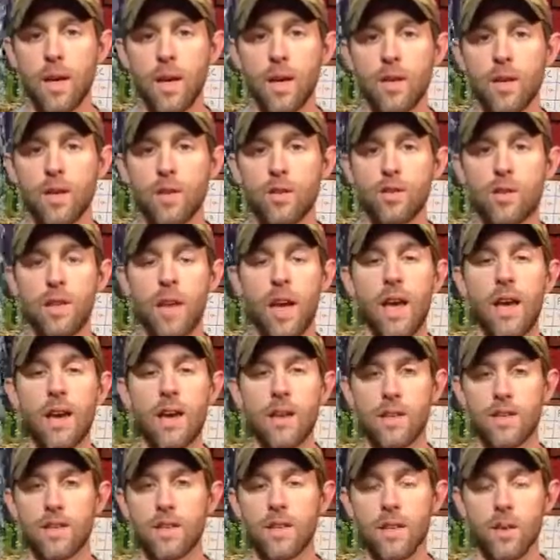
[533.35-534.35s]
your tank
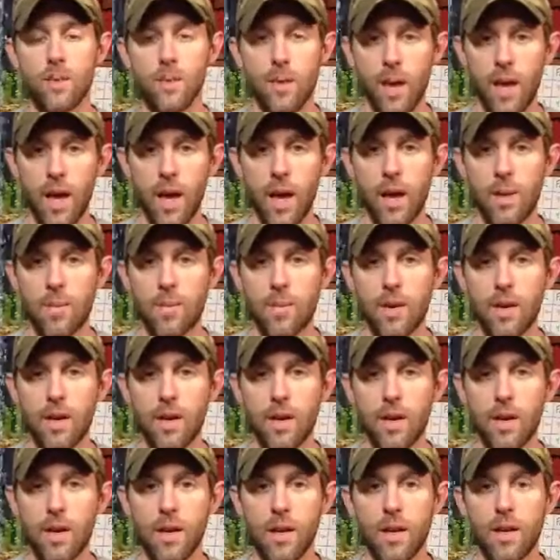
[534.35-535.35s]
is going to be happy,
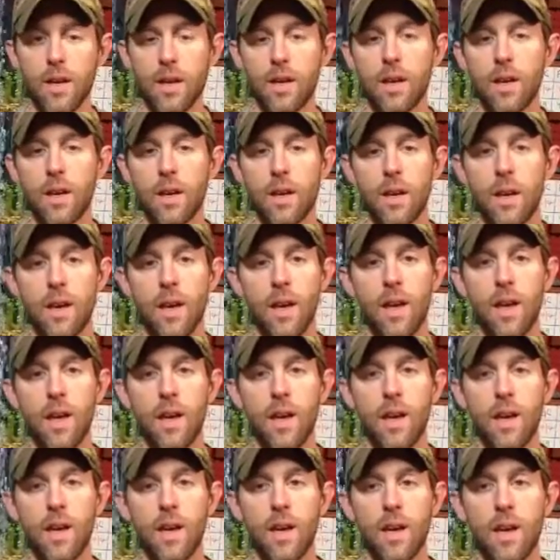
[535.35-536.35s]

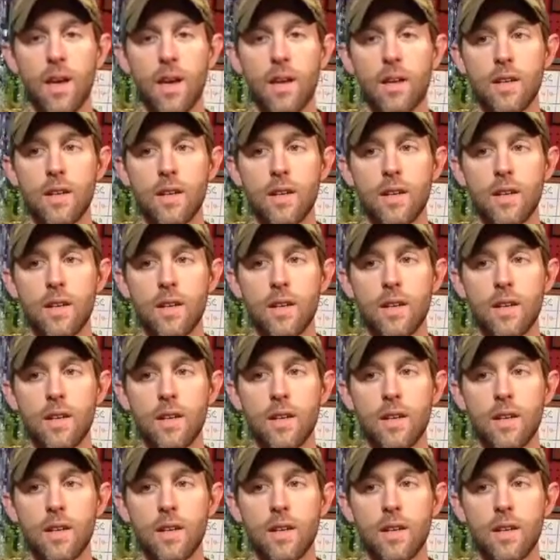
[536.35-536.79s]
and